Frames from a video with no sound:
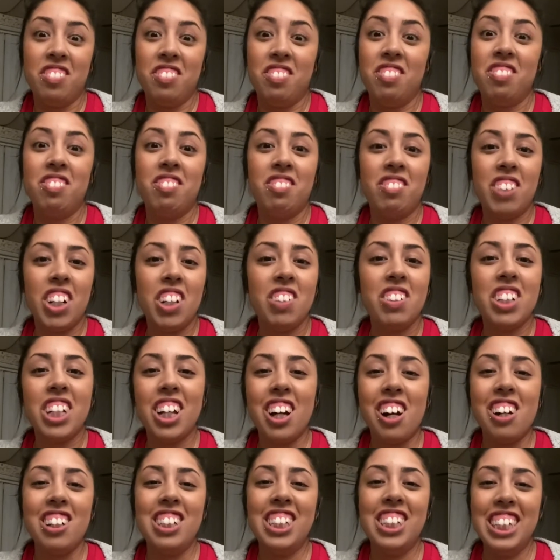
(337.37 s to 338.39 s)
probably all
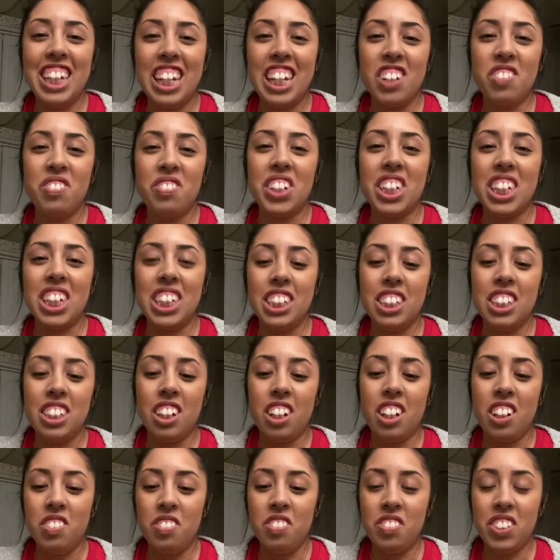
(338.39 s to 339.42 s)
day because I'll
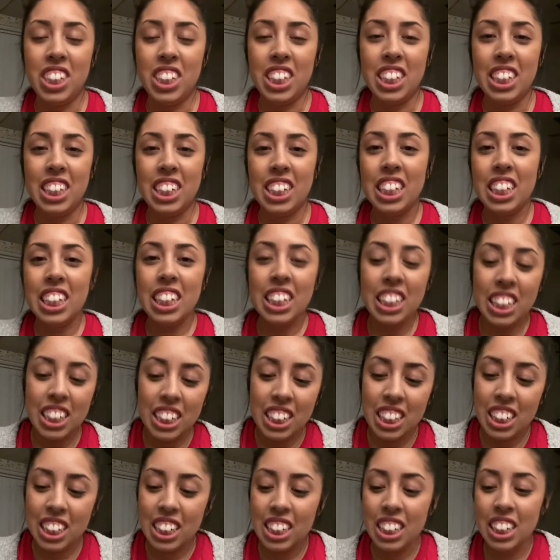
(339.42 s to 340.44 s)
be
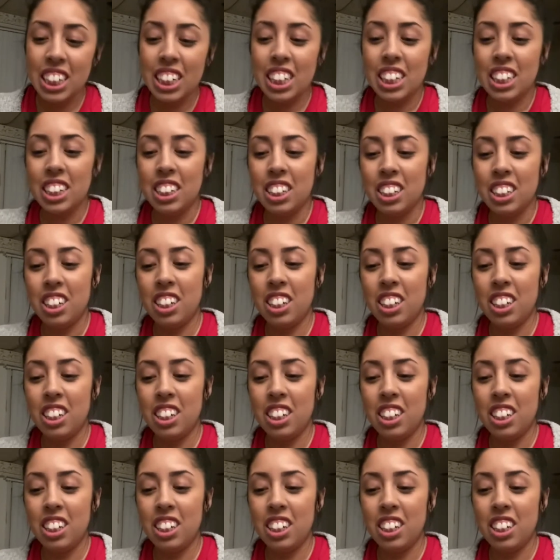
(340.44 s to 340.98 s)
eating and